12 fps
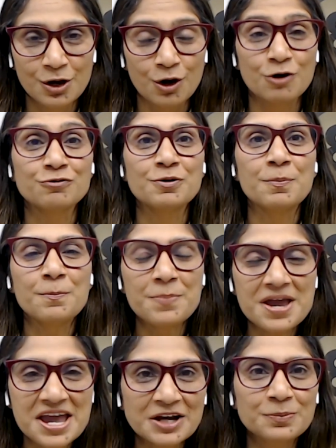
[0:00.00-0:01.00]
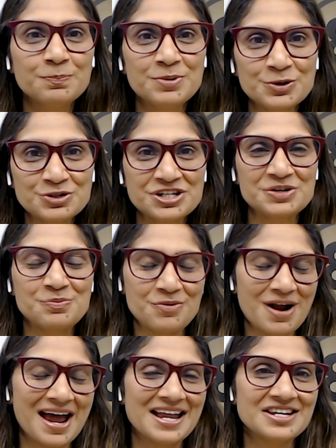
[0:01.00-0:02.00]
of a big beauty
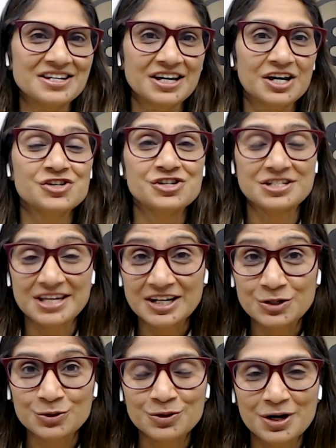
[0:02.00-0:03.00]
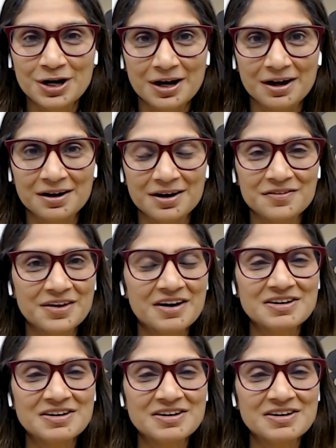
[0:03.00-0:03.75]
brand, Shiseido. I